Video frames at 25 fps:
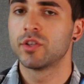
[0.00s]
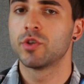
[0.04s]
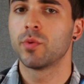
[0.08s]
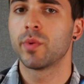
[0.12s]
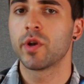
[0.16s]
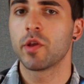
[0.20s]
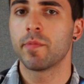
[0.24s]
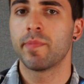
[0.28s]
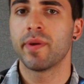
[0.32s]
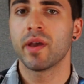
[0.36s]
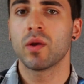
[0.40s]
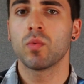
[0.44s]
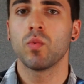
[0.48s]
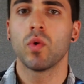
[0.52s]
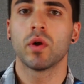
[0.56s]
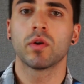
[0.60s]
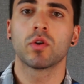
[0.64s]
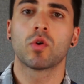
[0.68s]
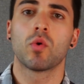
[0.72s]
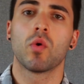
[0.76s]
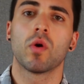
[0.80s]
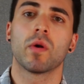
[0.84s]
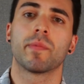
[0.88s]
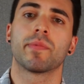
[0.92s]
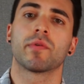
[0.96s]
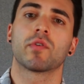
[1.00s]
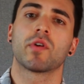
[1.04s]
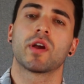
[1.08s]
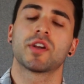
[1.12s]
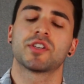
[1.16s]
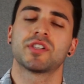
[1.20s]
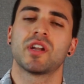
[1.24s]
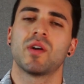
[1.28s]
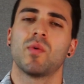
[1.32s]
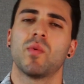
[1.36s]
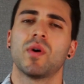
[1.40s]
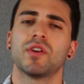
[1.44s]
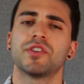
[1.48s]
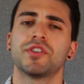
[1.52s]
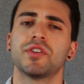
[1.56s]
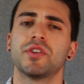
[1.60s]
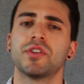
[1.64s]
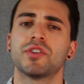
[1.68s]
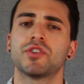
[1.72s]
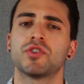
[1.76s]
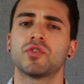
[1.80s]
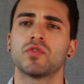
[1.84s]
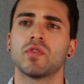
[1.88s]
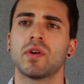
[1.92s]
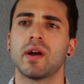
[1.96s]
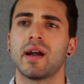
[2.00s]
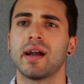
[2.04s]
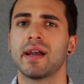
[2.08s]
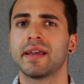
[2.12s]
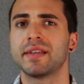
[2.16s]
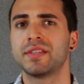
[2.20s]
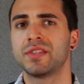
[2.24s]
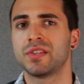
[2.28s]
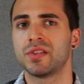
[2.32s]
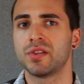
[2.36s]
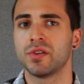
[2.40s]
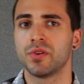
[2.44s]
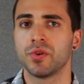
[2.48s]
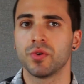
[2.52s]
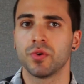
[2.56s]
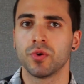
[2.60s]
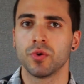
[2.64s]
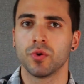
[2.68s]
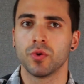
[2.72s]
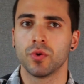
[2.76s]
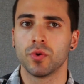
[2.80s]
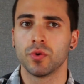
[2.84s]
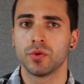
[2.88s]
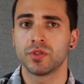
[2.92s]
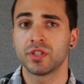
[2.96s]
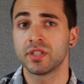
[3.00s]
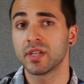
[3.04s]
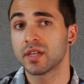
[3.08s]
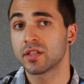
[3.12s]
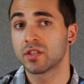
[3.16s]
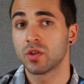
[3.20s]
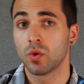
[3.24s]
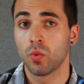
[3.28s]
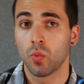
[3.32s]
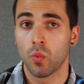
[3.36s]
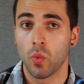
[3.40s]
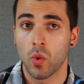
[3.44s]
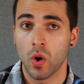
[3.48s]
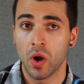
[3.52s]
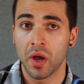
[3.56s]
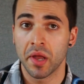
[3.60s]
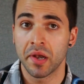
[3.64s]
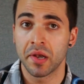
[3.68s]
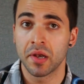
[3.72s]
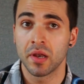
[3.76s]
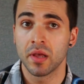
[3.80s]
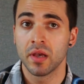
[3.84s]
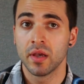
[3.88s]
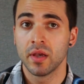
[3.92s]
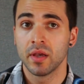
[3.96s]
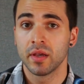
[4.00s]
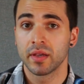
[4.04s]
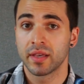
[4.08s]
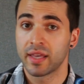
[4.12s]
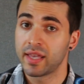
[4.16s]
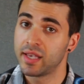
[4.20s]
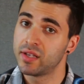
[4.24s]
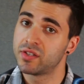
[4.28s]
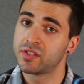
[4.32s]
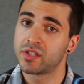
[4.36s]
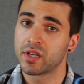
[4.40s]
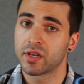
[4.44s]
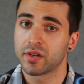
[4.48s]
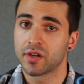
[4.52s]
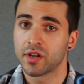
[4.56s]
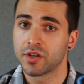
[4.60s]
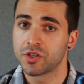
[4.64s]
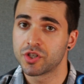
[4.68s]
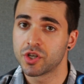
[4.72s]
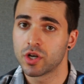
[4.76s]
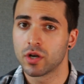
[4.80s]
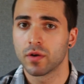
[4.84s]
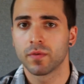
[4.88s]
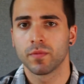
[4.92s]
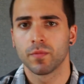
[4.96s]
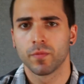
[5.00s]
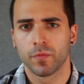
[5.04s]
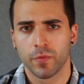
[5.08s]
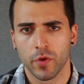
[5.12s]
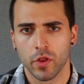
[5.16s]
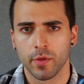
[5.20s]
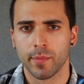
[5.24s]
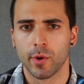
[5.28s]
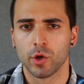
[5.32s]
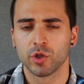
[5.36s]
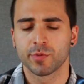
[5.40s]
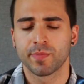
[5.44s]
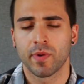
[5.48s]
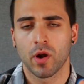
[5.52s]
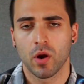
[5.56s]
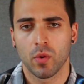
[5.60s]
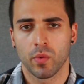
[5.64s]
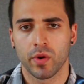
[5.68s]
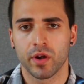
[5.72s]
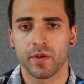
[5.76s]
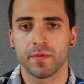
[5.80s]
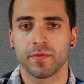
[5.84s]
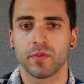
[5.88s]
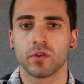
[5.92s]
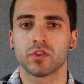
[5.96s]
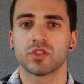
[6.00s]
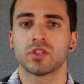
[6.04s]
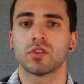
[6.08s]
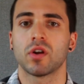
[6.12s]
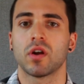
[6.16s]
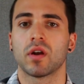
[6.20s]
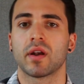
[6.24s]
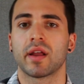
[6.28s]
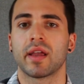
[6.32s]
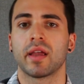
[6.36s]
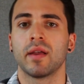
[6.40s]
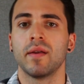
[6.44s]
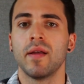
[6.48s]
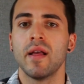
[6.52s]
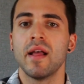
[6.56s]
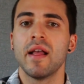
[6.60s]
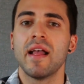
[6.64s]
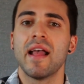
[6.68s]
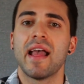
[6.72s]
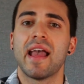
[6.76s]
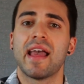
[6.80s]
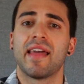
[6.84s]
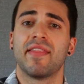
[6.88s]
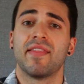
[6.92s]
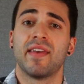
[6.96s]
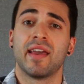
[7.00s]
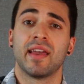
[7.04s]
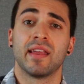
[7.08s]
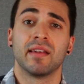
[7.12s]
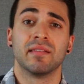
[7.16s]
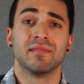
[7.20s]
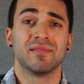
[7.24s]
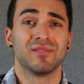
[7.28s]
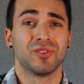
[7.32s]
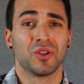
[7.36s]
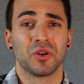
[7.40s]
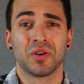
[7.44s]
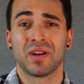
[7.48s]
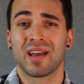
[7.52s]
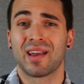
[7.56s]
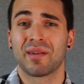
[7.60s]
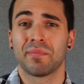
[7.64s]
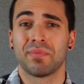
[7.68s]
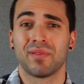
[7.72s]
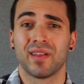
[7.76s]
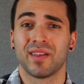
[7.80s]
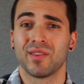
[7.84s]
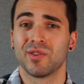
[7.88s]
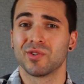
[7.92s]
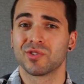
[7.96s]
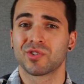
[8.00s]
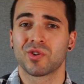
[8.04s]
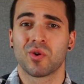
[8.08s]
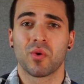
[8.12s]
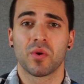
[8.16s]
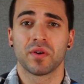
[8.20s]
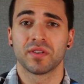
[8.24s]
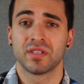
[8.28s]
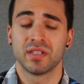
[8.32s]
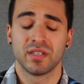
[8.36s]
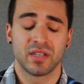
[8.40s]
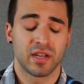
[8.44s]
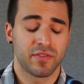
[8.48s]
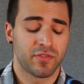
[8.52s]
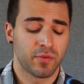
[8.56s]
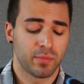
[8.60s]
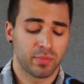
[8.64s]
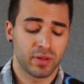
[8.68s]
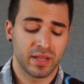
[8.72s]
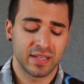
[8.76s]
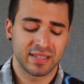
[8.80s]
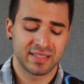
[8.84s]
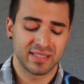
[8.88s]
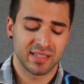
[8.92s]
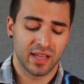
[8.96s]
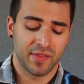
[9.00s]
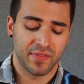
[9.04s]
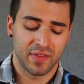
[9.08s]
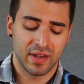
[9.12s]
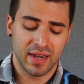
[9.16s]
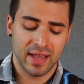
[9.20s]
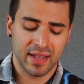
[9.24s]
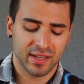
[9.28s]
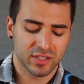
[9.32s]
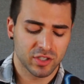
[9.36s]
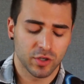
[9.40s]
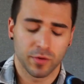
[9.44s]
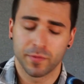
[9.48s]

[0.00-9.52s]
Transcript: So when you pick one chord progression, I want you to try to stick to one key signature for the most part when you're first starting, and then learn how to play those chords in different places on the neck.